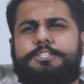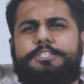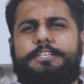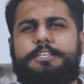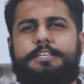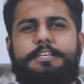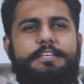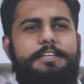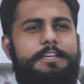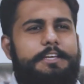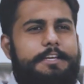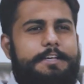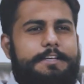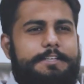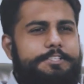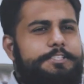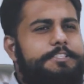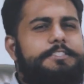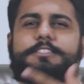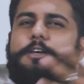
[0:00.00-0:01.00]

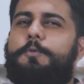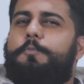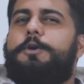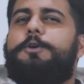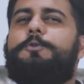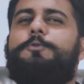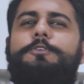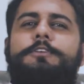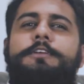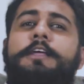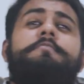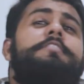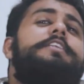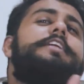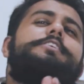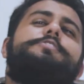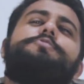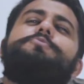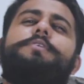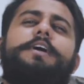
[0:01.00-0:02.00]
She's someone who will never
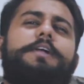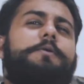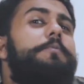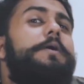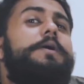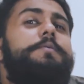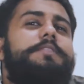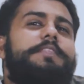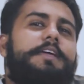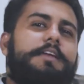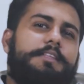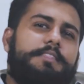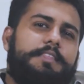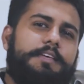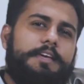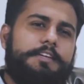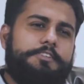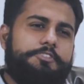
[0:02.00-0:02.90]
let you get away with anything,